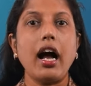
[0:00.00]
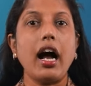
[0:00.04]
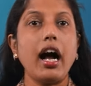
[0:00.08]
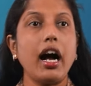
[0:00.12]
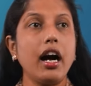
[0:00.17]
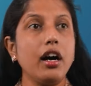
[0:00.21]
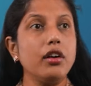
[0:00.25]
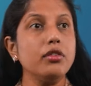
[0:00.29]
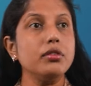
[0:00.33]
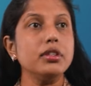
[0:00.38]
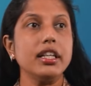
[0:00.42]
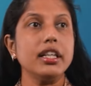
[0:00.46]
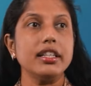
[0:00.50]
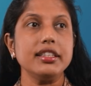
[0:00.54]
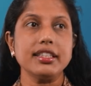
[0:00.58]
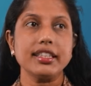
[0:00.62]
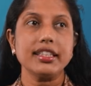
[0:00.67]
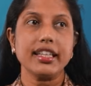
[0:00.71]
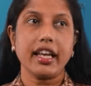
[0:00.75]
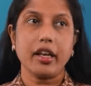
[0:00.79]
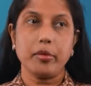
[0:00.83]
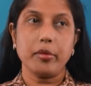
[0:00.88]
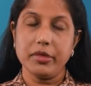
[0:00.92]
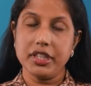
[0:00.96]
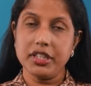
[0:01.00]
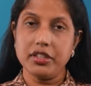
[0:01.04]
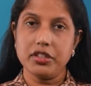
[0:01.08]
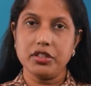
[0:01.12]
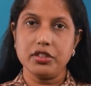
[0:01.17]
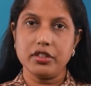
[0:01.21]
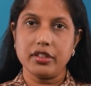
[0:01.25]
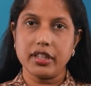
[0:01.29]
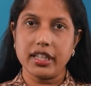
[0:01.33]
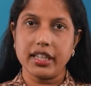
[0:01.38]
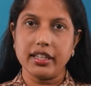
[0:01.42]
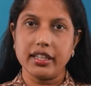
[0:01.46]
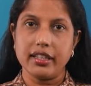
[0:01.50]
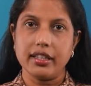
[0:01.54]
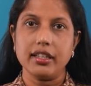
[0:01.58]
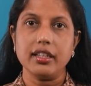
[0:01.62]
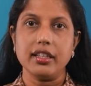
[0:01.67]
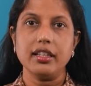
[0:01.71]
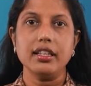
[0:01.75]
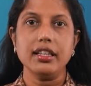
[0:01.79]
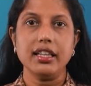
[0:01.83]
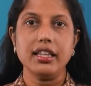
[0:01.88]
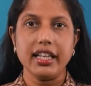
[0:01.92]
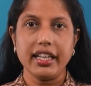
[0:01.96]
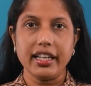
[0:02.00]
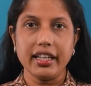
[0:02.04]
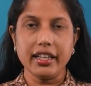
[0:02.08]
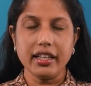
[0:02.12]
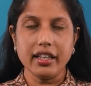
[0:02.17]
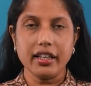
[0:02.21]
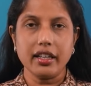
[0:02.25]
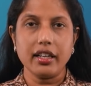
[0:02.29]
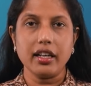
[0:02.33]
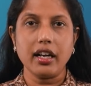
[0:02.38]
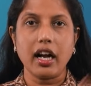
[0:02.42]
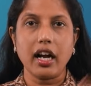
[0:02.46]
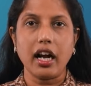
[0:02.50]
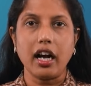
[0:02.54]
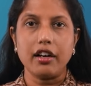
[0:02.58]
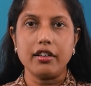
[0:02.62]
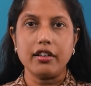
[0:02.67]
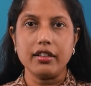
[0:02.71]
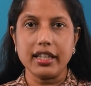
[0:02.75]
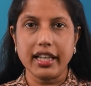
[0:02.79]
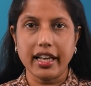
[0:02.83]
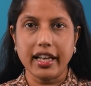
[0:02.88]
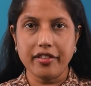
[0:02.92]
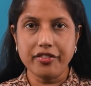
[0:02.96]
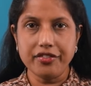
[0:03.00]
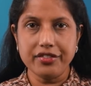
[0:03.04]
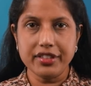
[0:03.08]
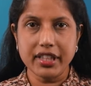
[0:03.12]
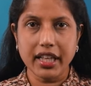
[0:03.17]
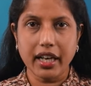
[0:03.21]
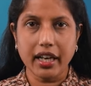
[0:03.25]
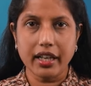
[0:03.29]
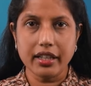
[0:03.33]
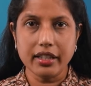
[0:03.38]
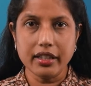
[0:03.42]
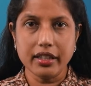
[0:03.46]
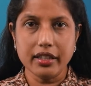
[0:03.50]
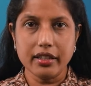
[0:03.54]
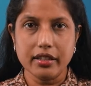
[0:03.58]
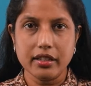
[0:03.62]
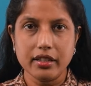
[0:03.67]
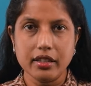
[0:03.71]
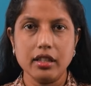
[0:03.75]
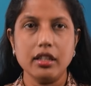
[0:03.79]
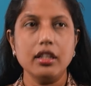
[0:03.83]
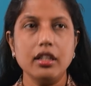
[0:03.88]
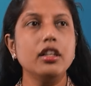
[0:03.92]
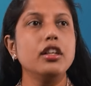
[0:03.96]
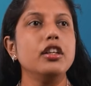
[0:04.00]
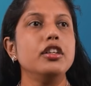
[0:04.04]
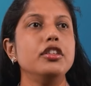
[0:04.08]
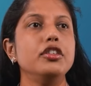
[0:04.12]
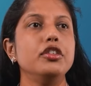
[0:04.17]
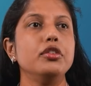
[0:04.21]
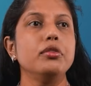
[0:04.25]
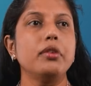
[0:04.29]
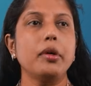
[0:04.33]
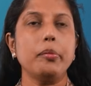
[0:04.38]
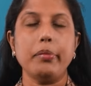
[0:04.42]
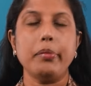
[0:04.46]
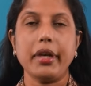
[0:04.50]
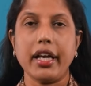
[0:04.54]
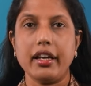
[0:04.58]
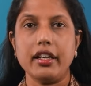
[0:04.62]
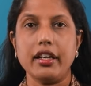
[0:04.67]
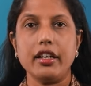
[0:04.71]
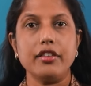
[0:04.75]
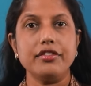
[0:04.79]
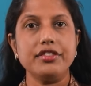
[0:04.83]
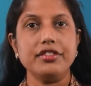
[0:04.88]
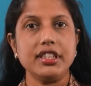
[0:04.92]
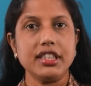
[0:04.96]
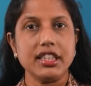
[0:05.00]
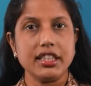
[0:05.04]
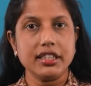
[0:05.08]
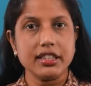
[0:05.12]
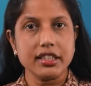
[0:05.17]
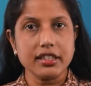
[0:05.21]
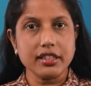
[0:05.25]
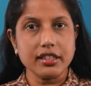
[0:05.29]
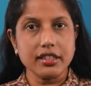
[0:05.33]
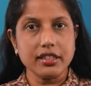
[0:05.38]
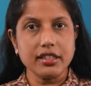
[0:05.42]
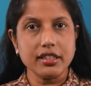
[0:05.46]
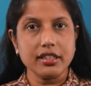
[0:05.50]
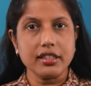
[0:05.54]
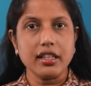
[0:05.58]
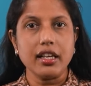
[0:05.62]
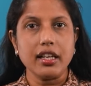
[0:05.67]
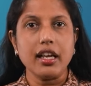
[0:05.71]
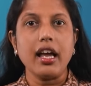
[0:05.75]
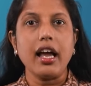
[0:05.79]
How does chemistry link our left hand to a pair of scissors